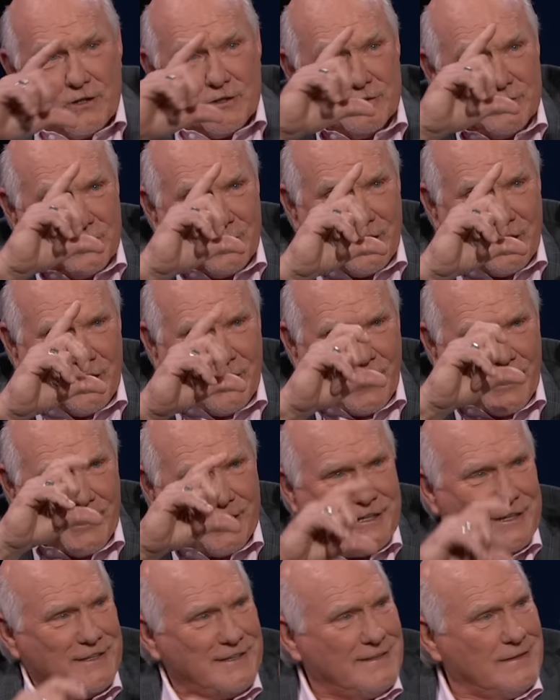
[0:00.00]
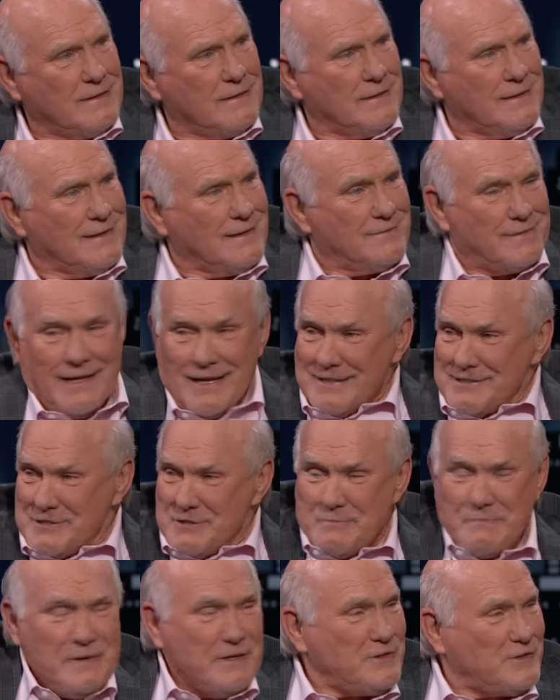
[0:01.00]
goes click, I mean, that's
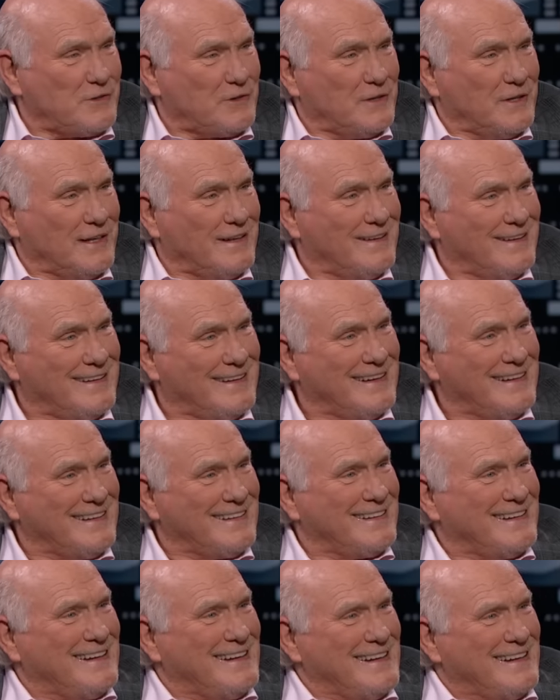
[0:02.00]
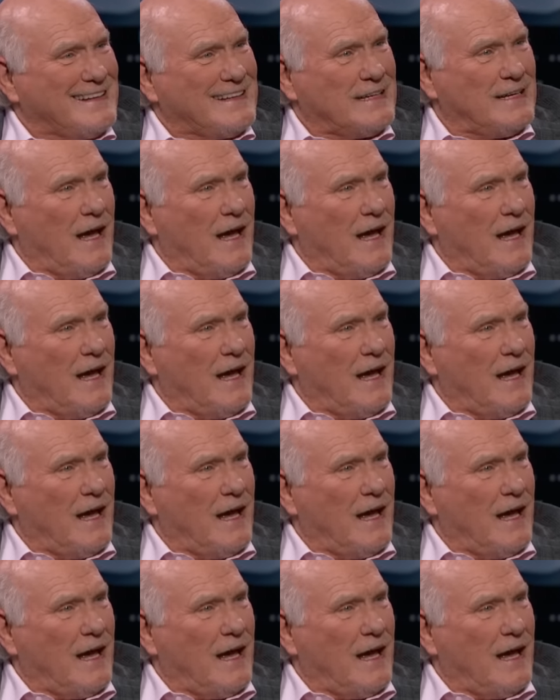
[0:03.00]
the picture. Nice. Your brother took